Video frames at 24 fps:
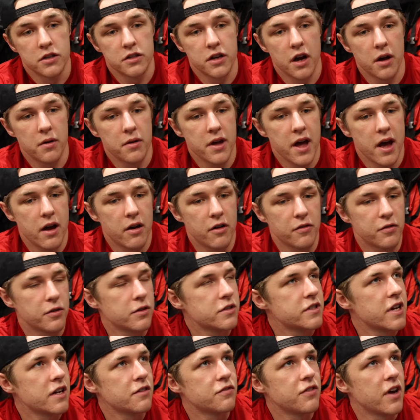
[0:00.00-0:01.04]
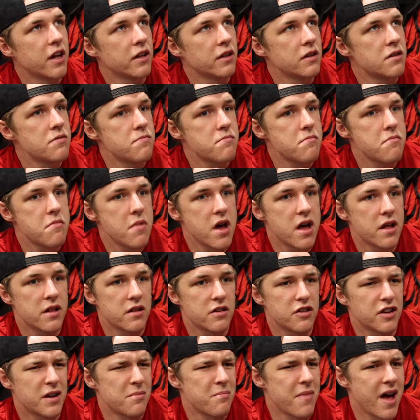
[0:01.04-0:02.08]
So yeah, of course that's fun.
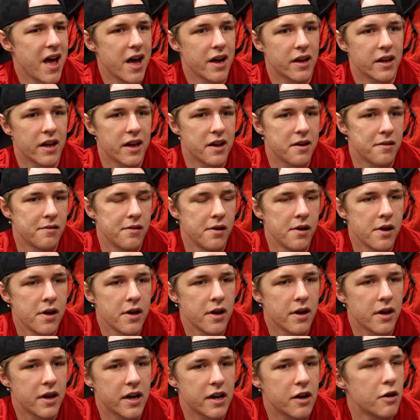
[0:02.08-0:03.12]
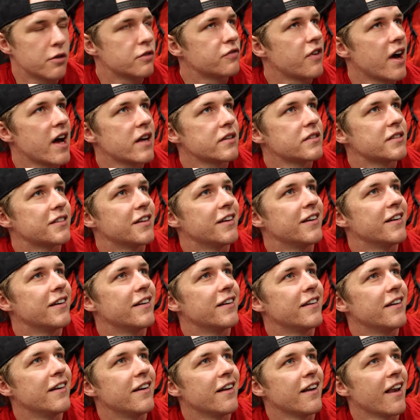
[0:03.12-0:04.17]
And looking back, it goes fast.
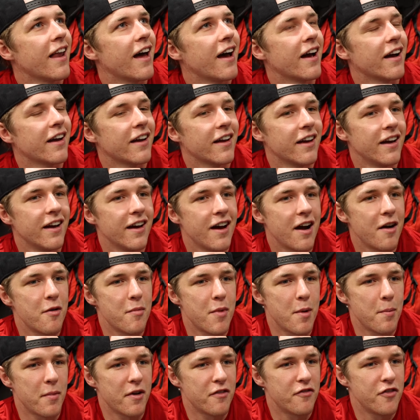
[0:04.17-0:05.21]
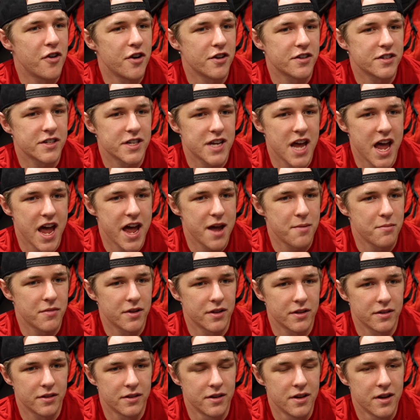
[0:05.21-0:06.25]
Like, I remember my first game
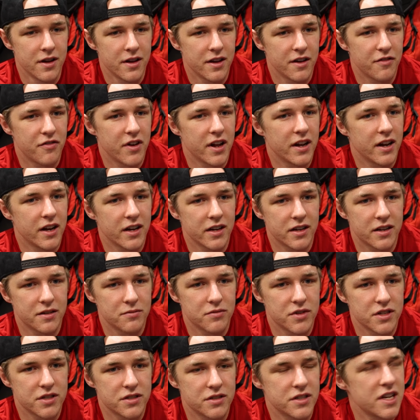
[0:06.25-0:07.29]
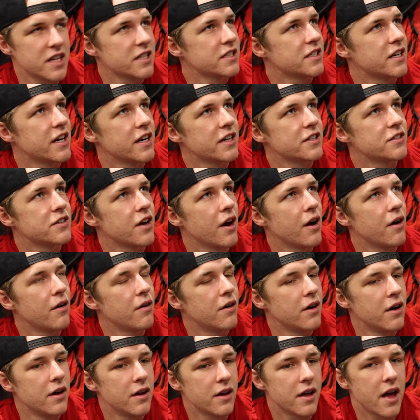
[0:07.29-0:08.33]
and felt like it was yesterday. So
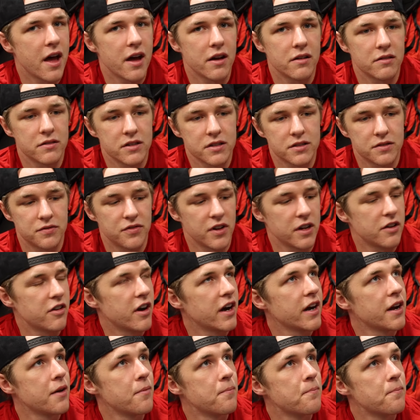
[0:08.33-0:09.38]
yeah, it's a fun ride.